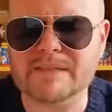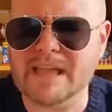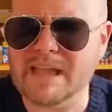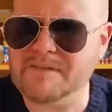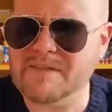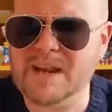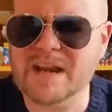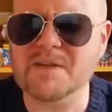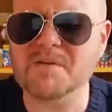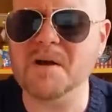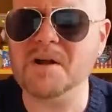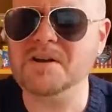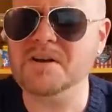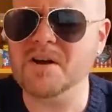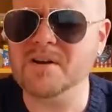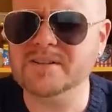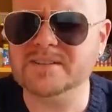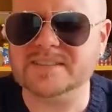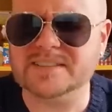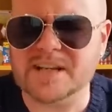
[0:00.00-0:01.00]
If anyone
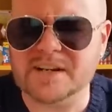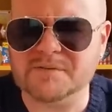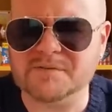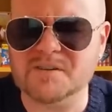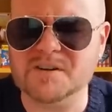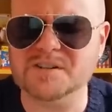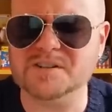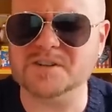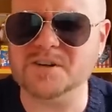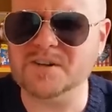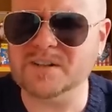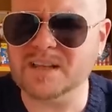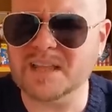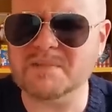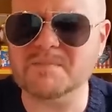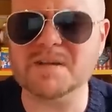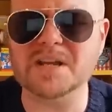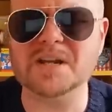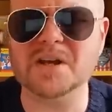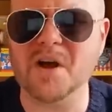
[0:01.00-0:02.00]
knows different, do
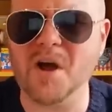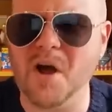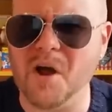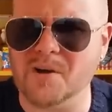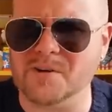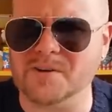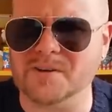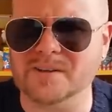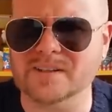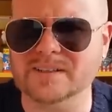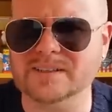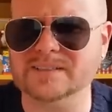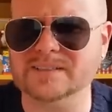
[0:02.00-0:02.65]
let me know.